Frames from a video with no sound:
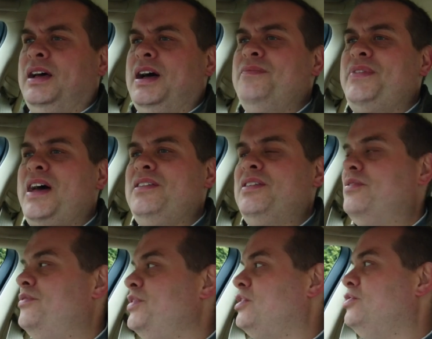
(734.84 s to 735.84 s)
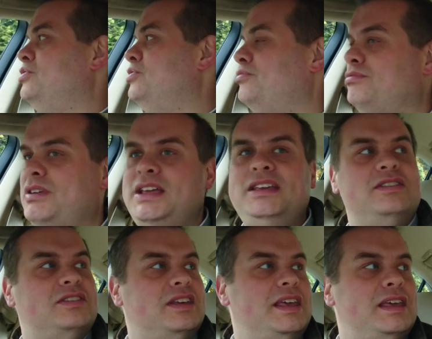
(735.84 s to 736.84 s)
and then the
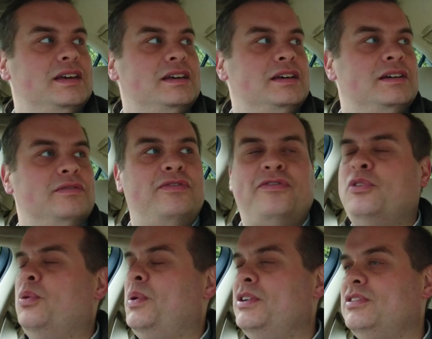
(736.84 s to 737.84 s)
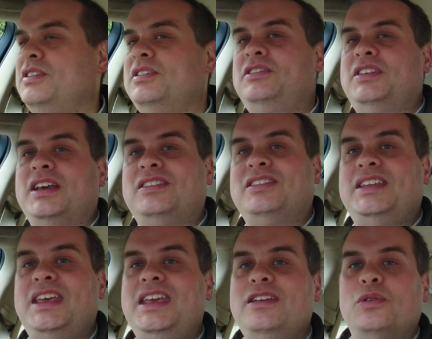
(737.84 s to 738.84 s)
crazy
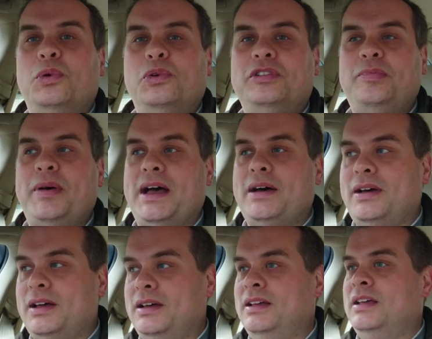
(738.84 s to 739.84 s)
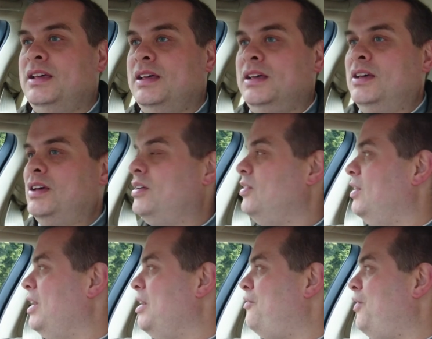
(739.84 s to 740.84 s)
416 horsepower
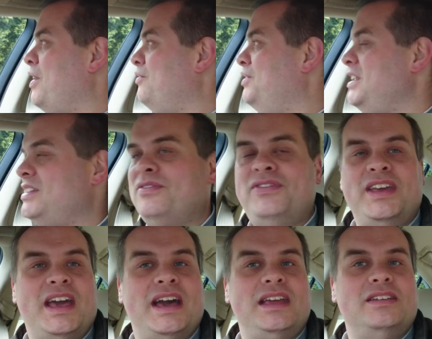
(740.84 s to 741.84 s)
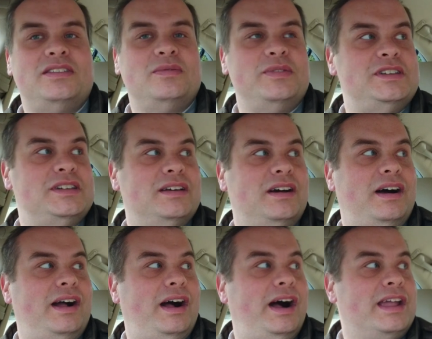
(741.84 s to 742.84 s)
uh, 5 litre V8 which
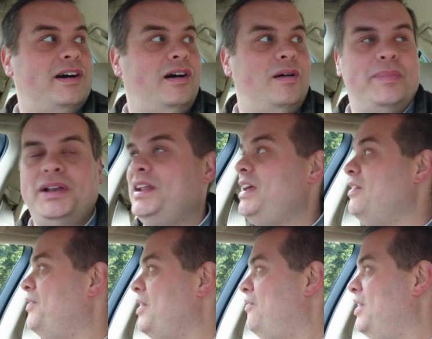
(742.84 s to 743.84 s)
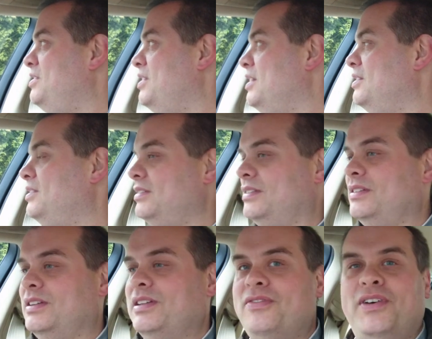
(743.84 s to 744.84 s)
I can't believe they fitted
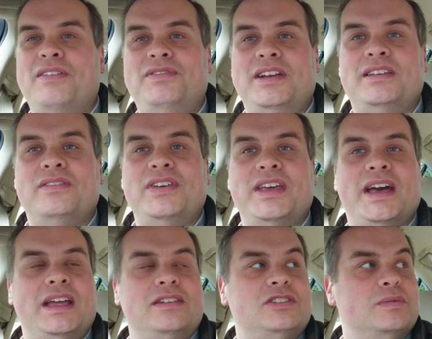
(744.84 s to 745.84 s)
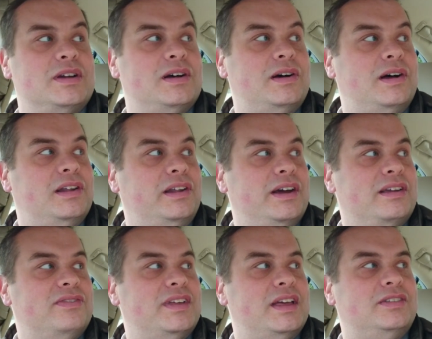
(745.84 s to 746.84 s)
a five litre V8 to a car
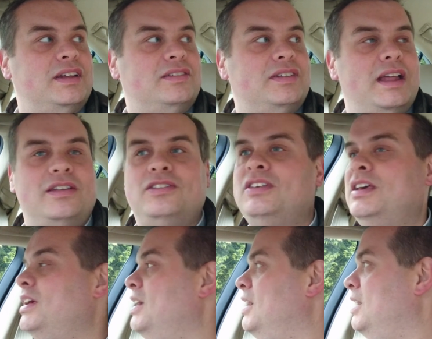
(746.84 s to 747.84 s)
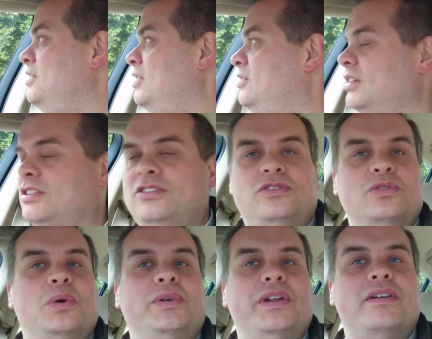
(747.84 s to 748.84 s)
like this. It's it's just
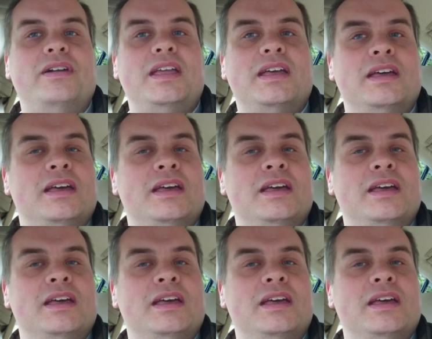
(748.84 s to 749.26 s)
extraordinary